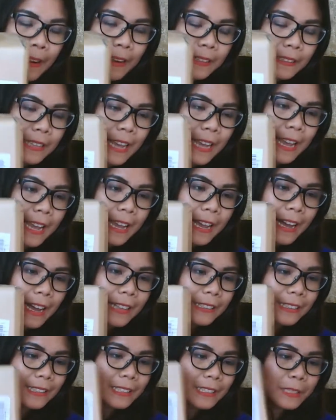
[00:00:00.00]
I
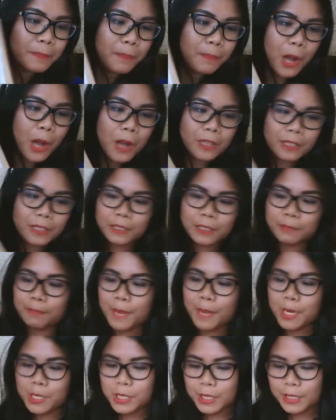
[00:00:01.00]
got this box
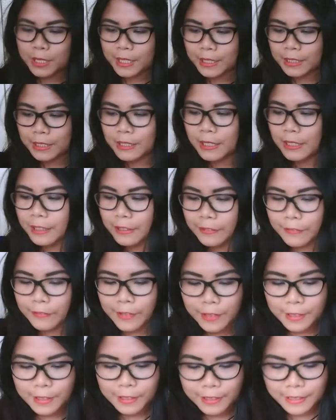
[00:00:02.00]
specially
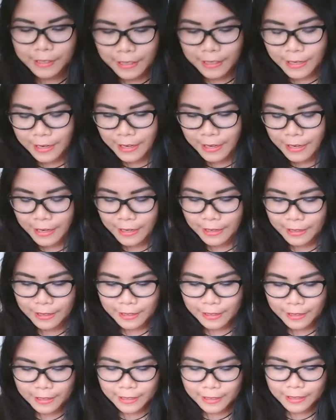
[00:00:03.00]
delivered on
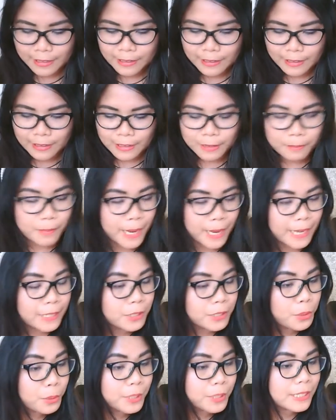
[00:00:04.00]
my
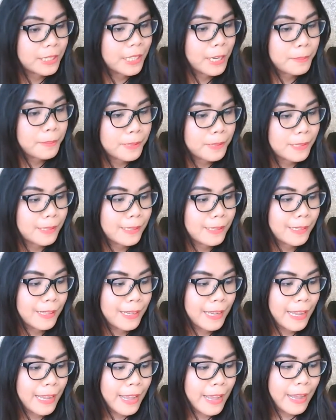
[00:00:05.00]
doorsteps
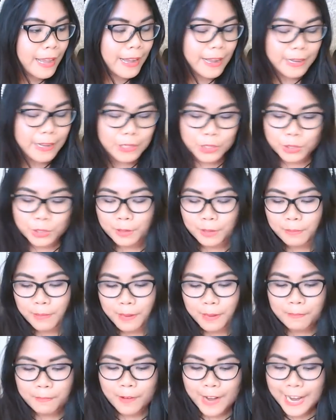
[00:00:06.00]
during my
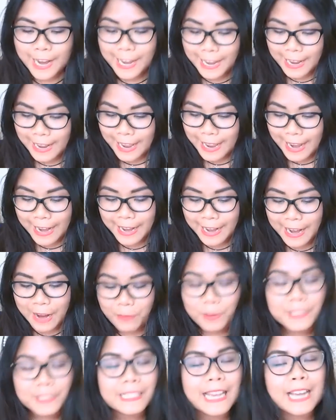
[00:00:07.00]
break. I
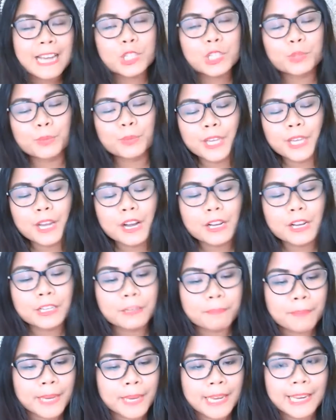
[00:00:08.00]
was actually on a
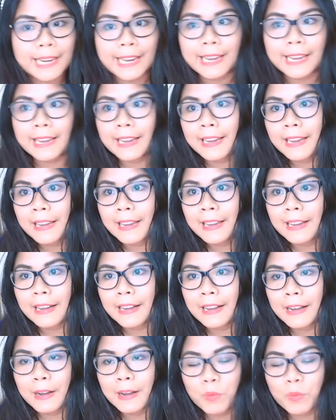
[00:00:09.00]
meeting
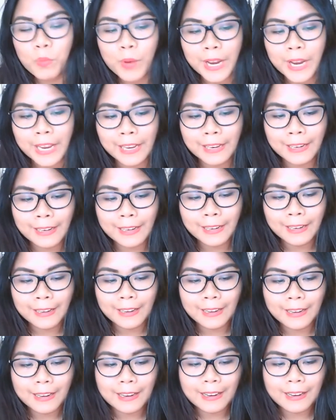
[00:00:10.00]

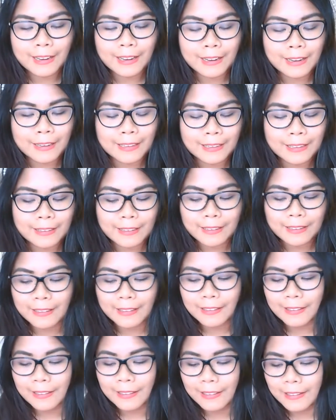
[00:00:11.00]
when
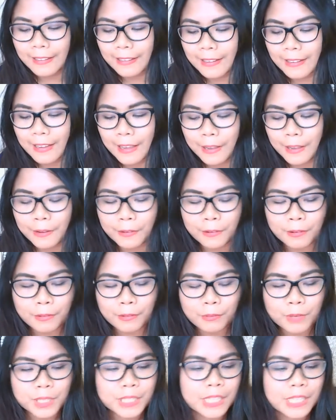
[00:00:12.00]
I
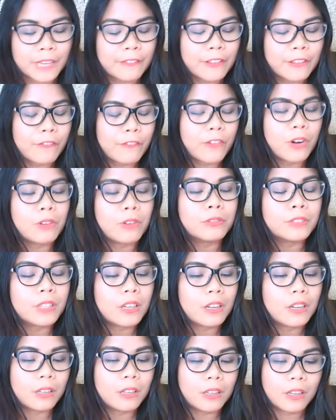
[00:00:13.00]
received a phone
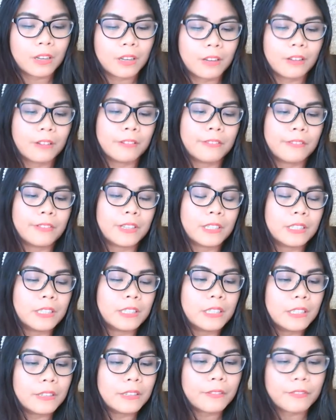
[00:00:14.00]
call of a
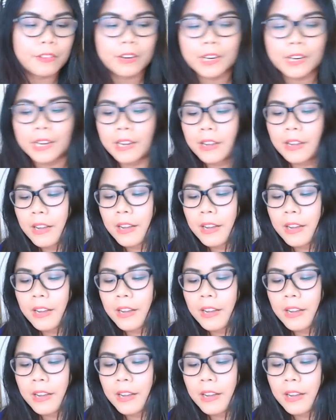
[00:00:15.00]
delivery.